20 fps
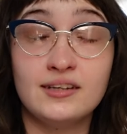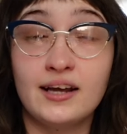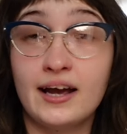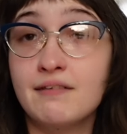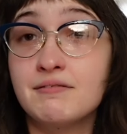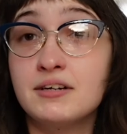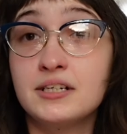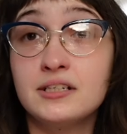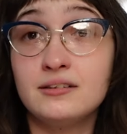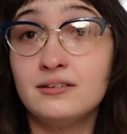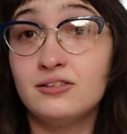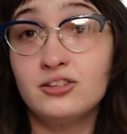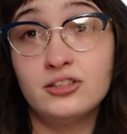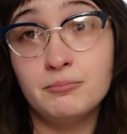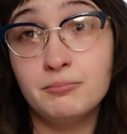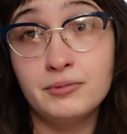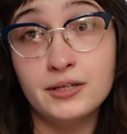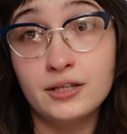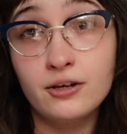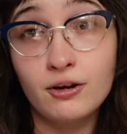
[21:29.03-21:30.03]
having
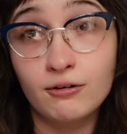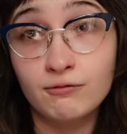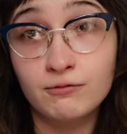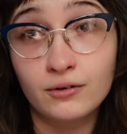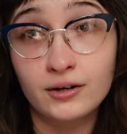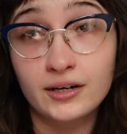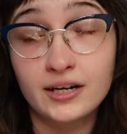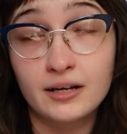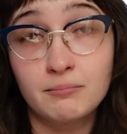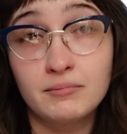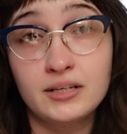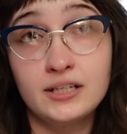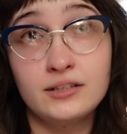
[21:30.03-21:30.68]
to be there for him.